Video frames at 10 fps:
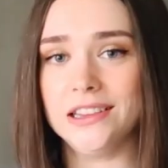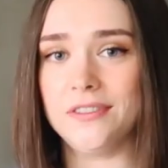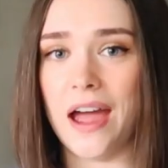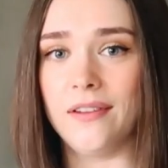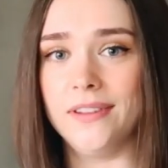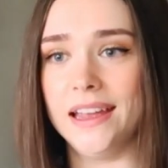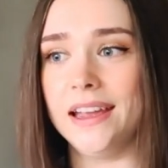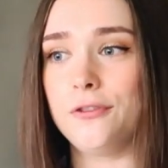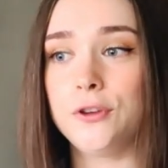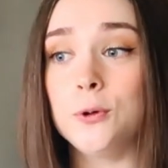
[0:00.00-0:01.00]
love
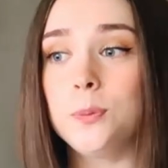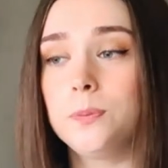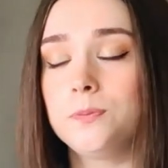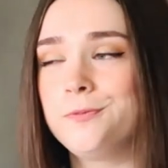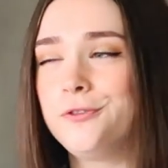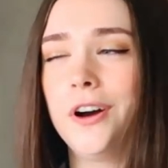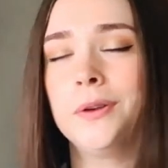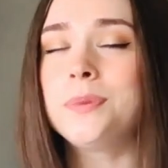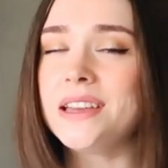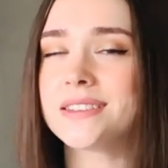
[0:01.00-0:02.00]
having a few
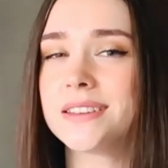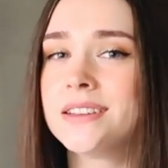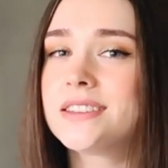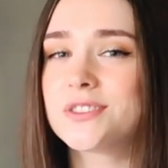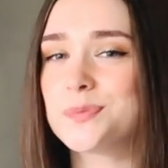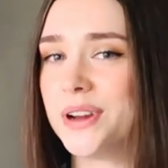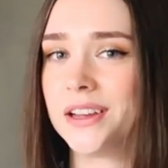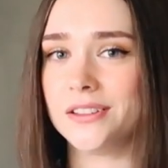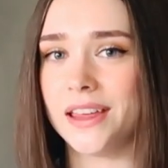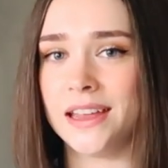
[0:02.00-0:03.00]
fun pieces
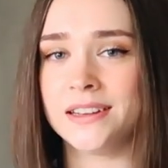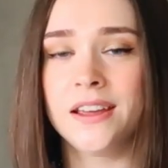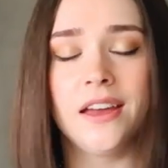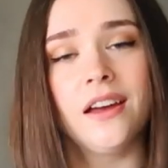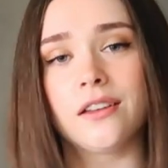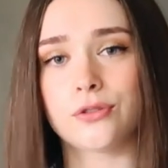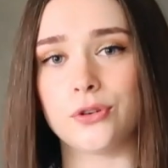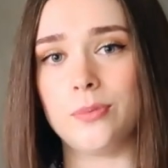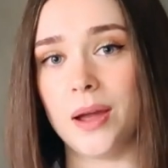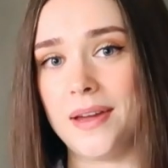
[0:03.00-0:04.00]
sprinkled in
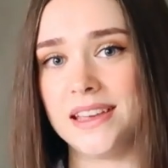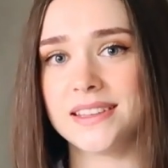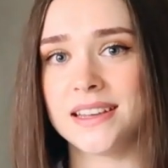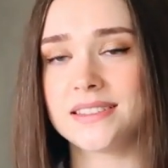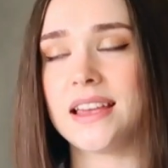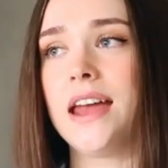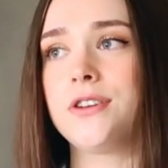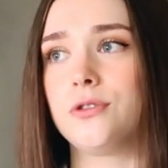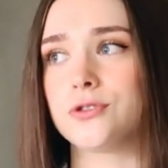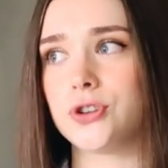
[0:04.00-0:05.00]
through my basics
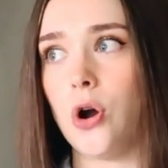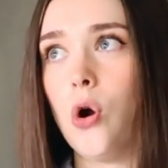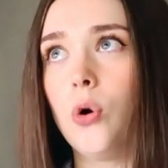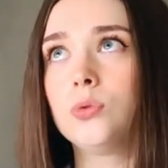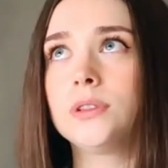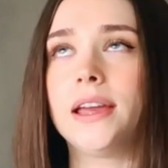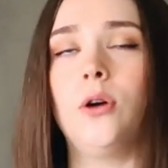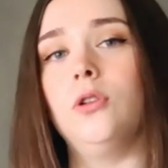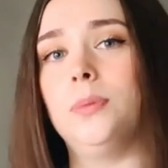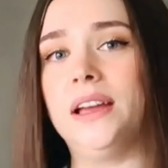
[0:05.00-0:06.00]
and not only all